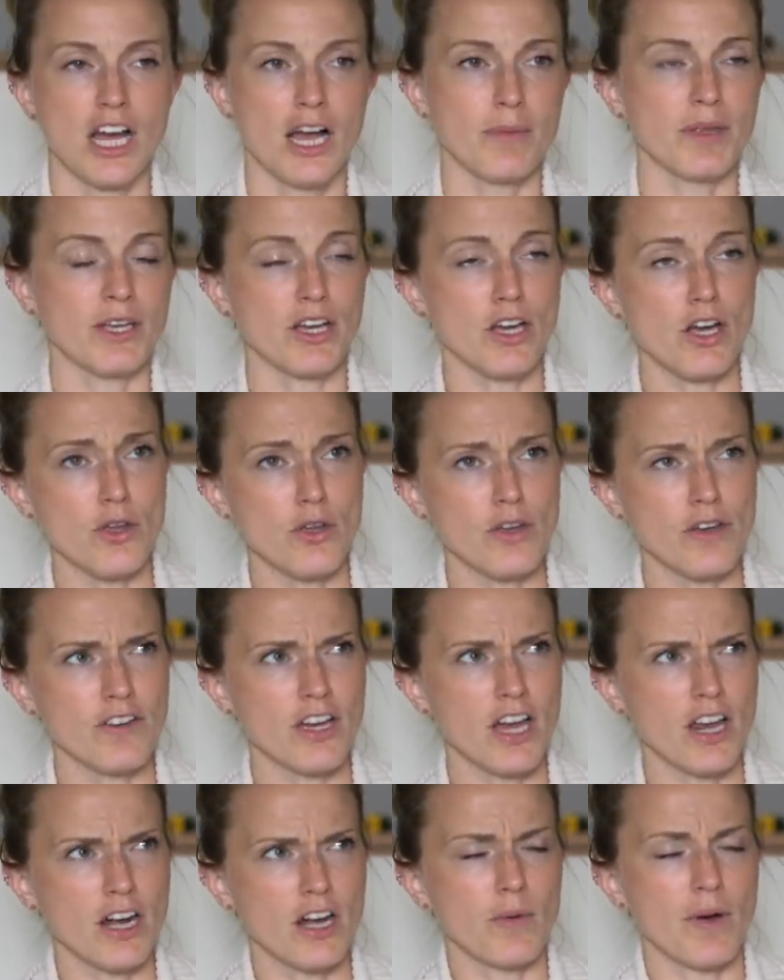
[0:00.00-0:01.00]
I'll be like, oh, you haven't
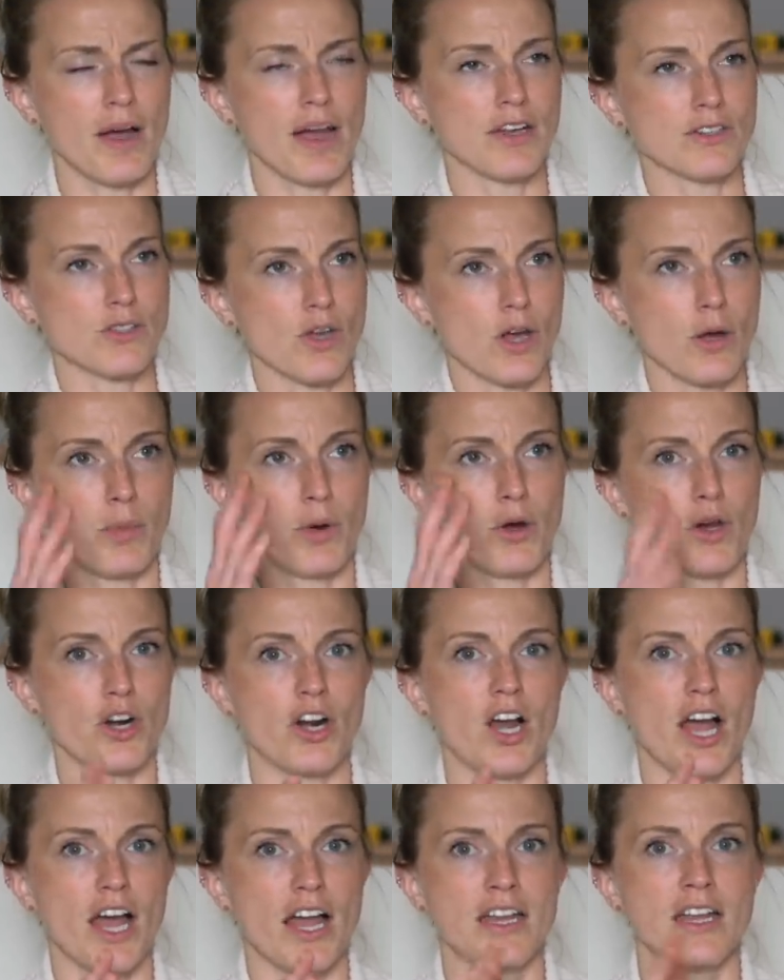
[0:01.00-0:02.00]
gone in a while, so I'll put
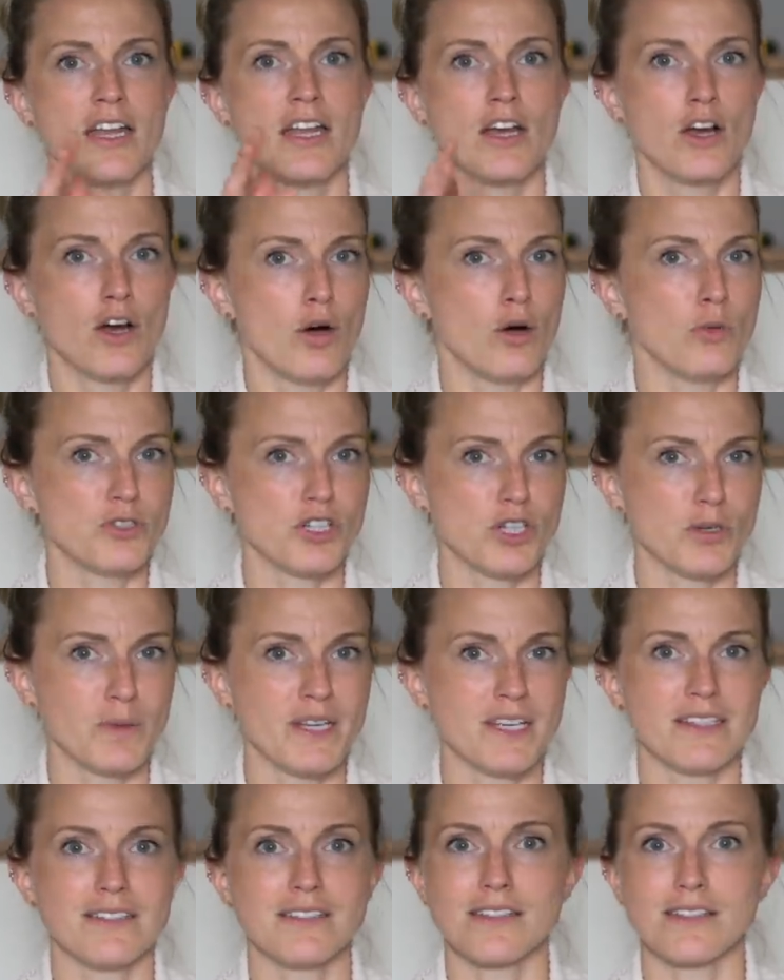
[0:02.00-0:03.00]
her on, hope she
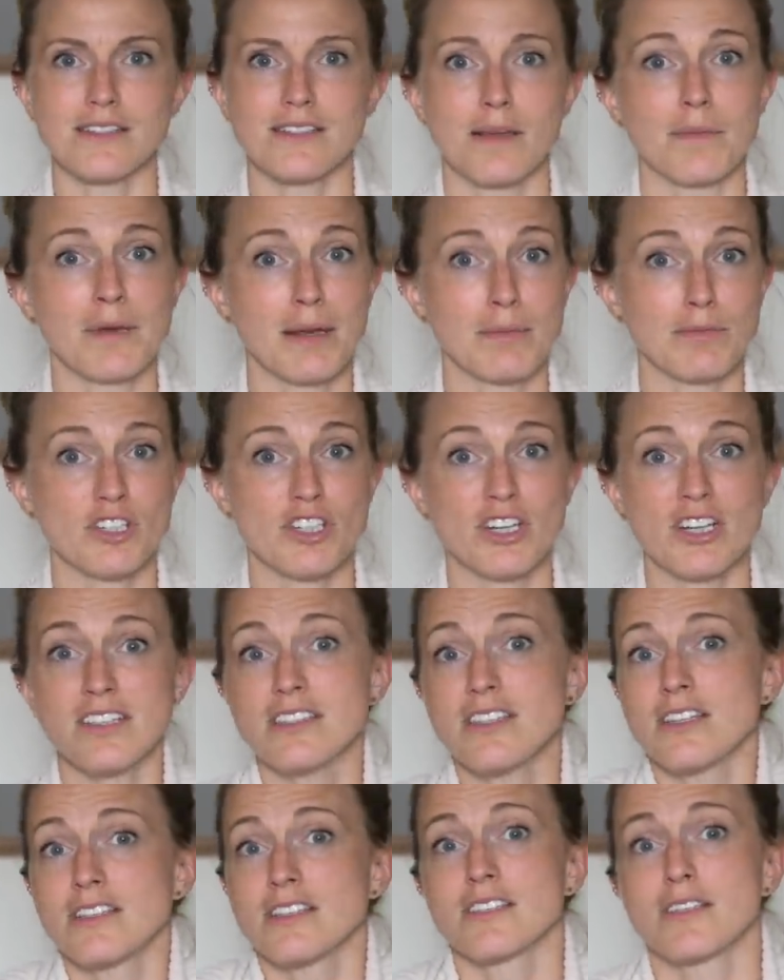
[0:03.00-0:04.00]
pees. Sometimes she
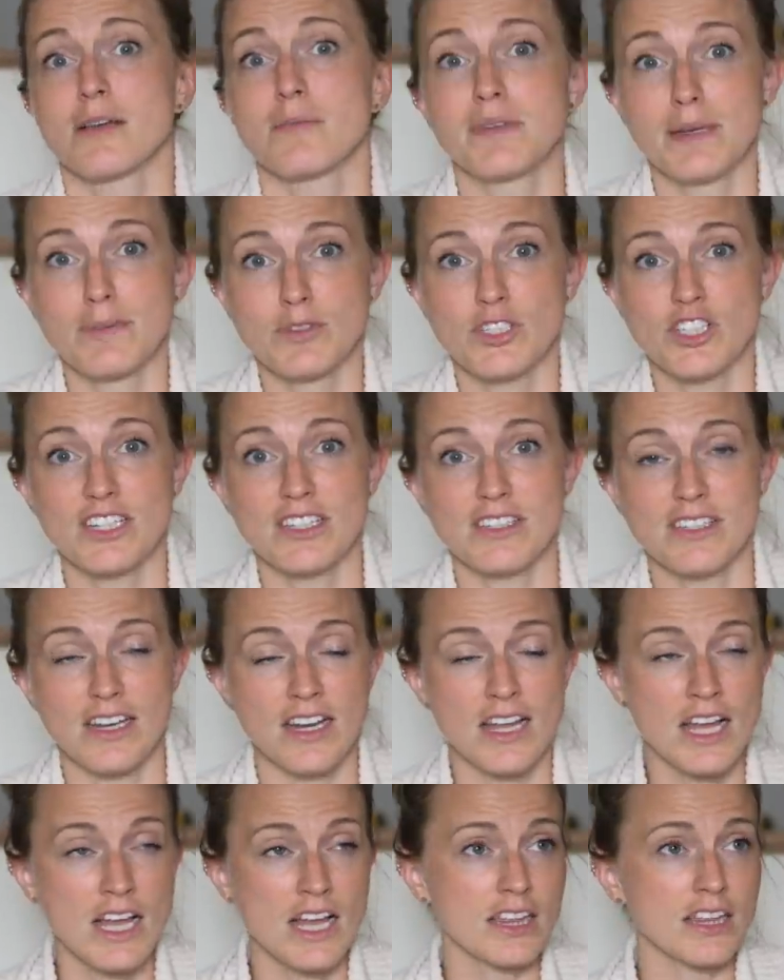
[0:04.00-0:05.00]
does, sometimes she
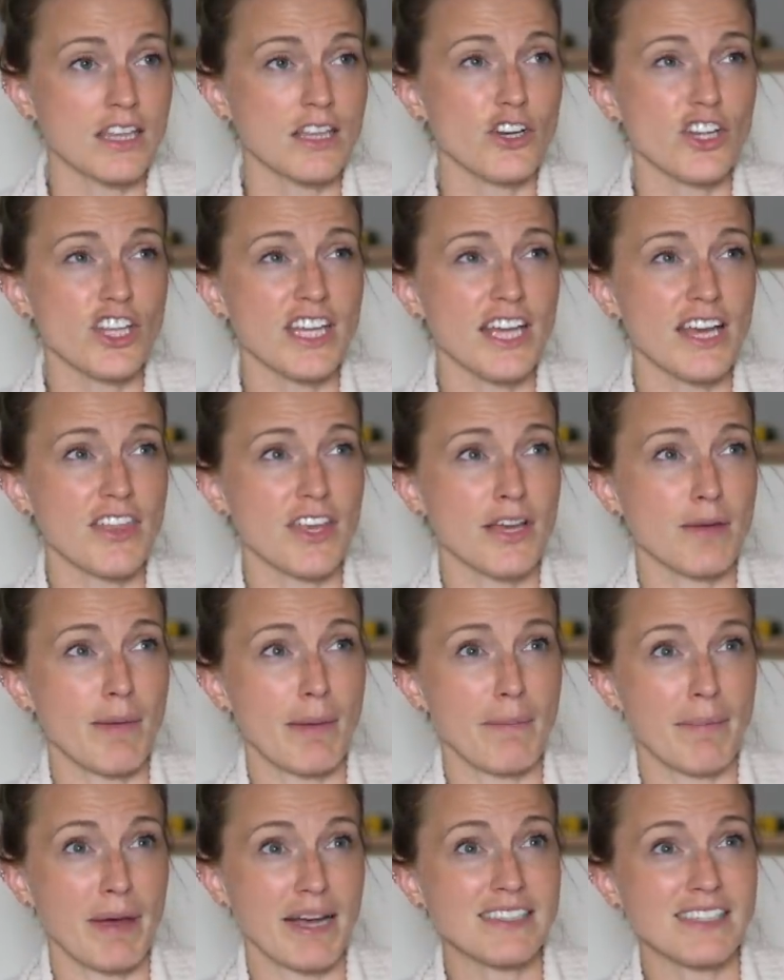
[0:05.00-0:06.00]
doesn't. Literally, I think
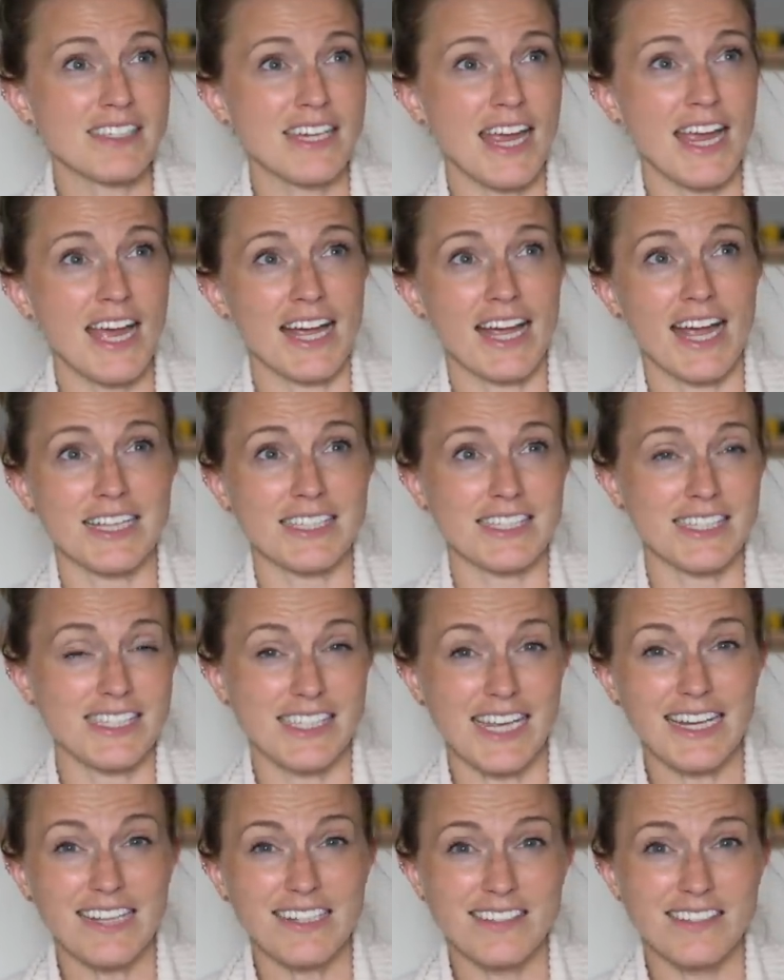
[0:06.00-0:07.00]
my best day, I got
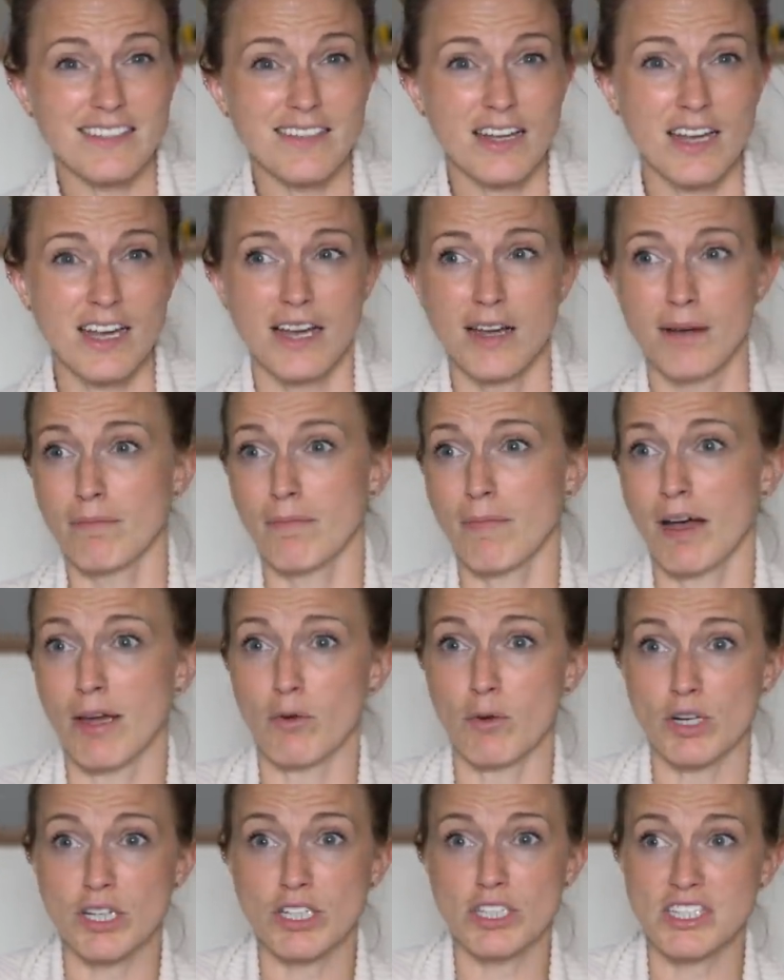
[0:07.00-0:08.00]
six. My
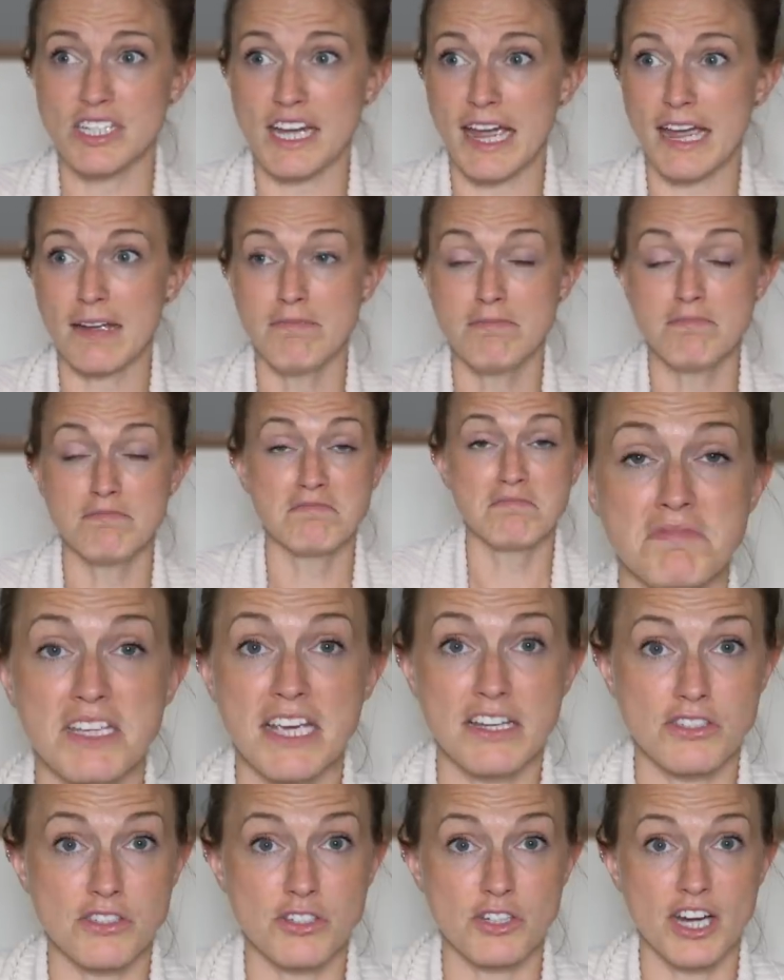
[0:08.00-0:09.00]
worst day,
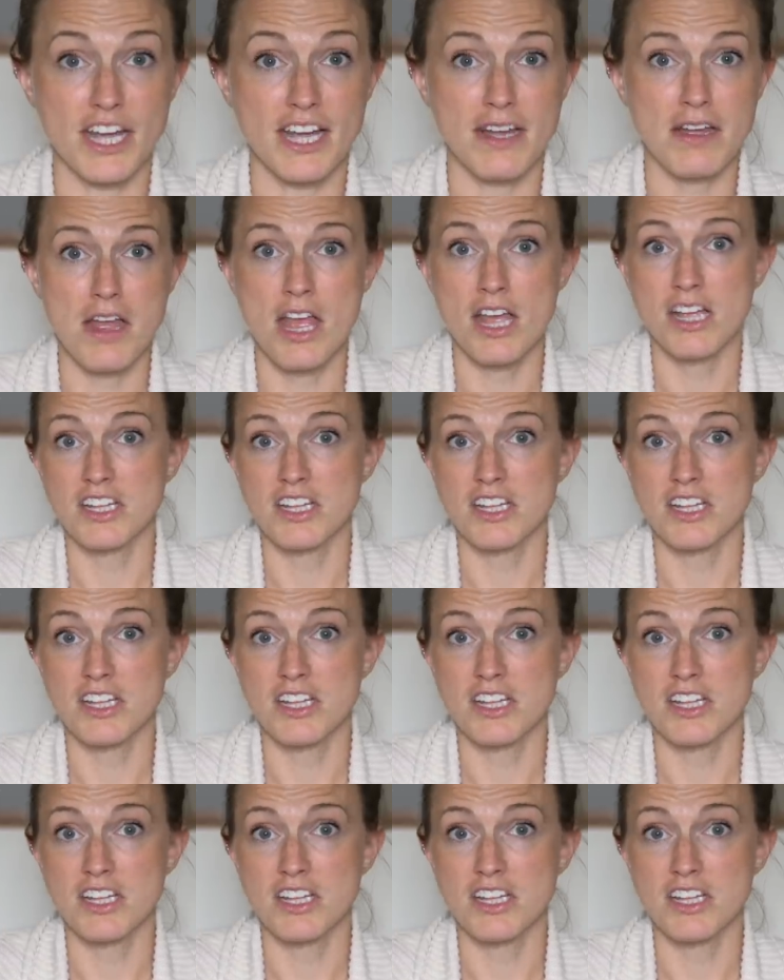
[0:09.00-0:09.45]
yesterday,